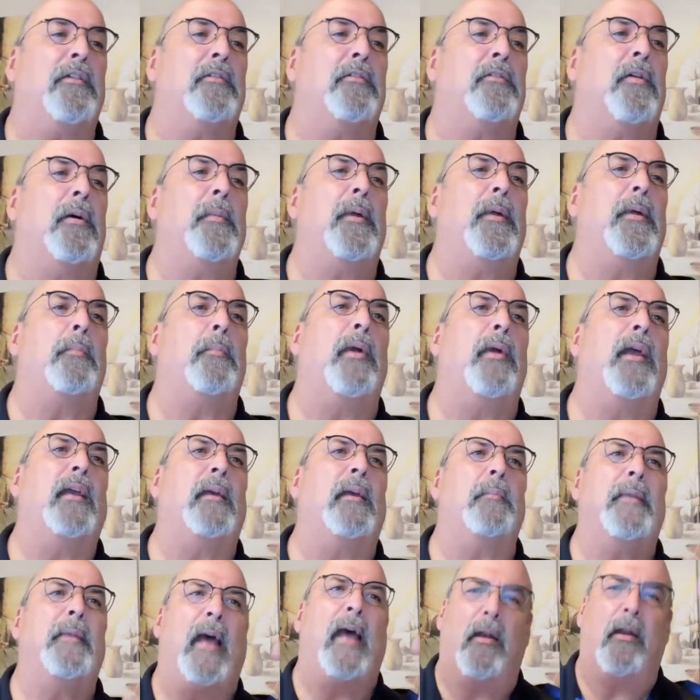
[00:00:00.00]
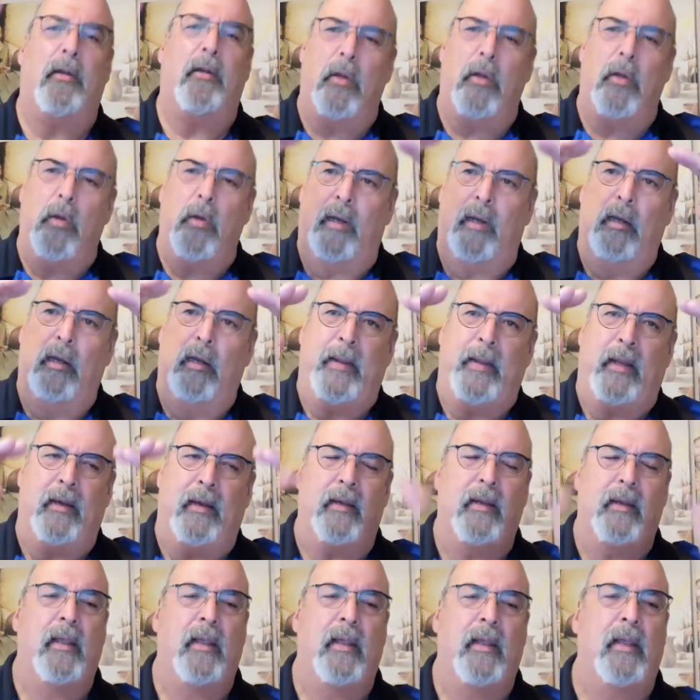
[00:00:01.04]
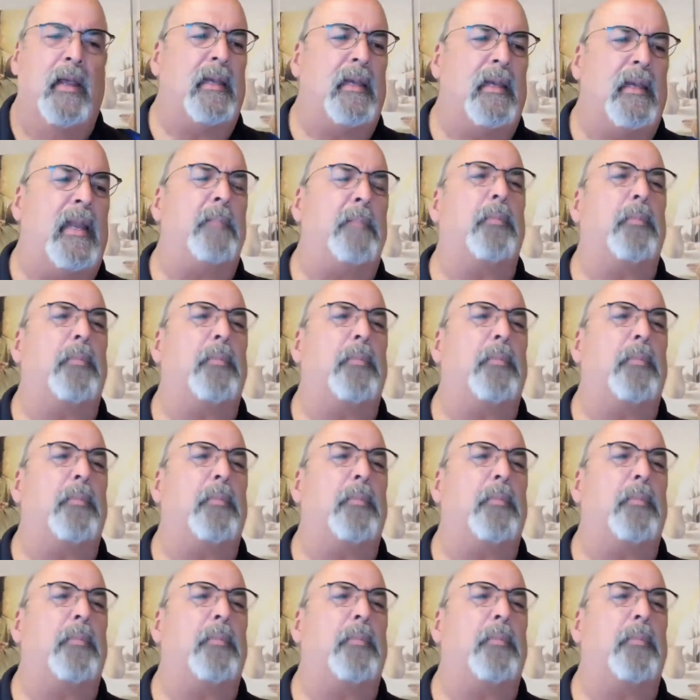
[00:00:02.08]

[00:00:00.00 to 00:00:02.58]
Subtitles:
So I'm going to break them down, go a little bit deeper